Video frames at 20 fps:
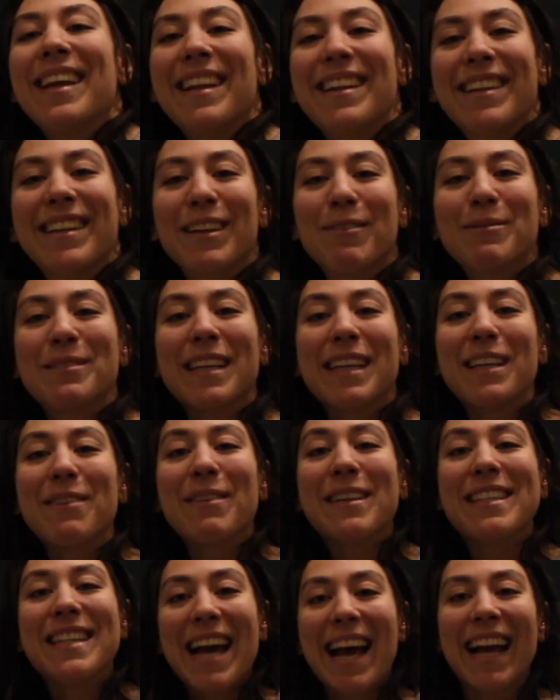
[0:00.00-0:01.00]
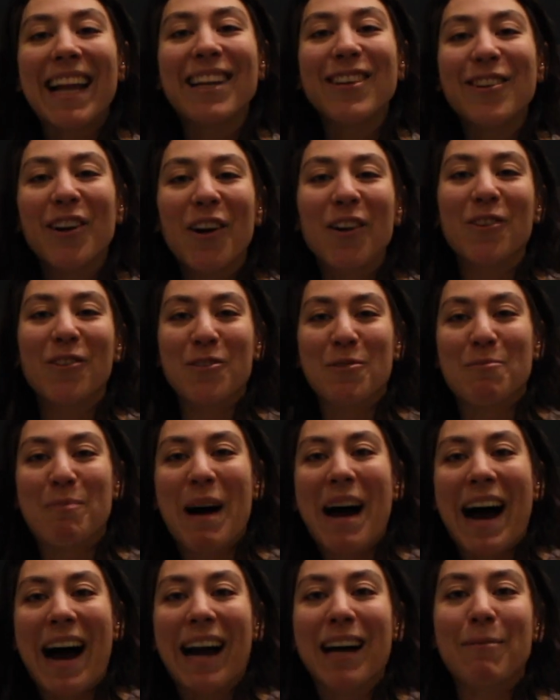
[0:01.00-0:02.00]
ended up sending me $10
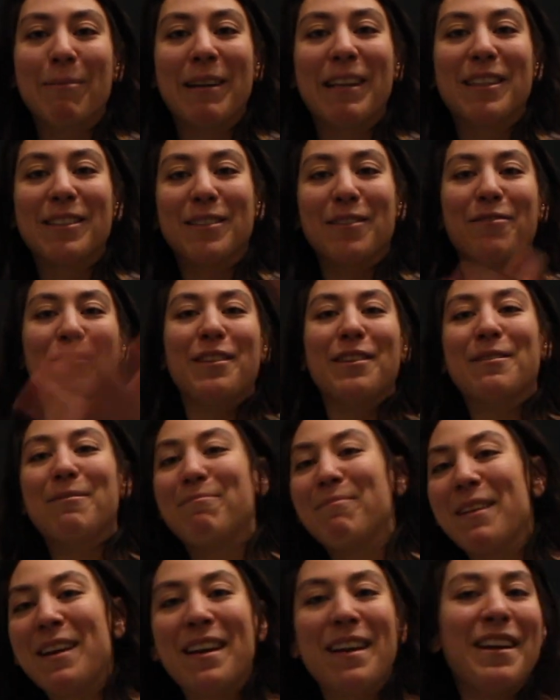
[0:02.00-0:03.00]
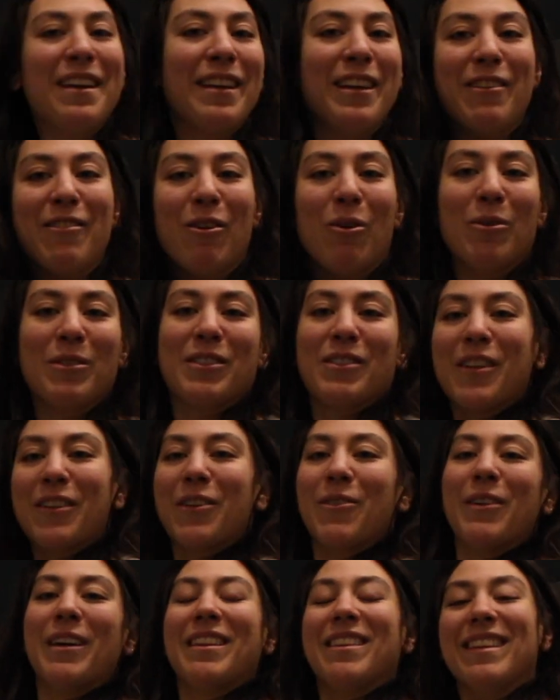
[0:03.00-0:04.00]
back because of the, you know, it's not
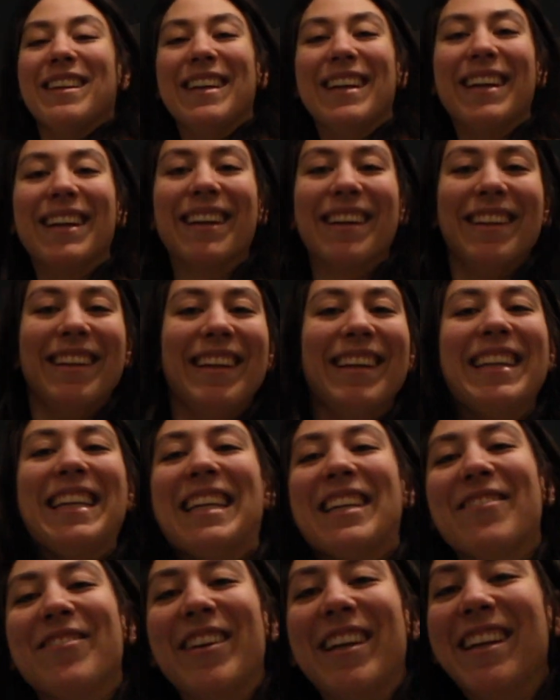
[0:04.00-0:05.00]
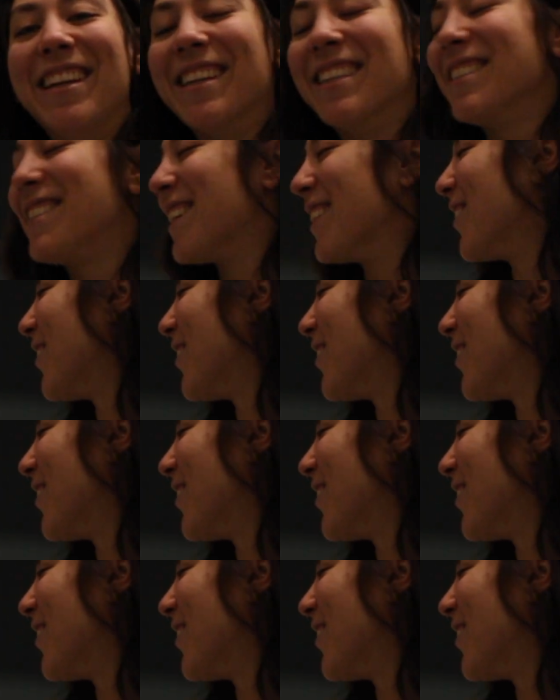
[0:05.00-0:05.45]
the right thing and the inconvenience and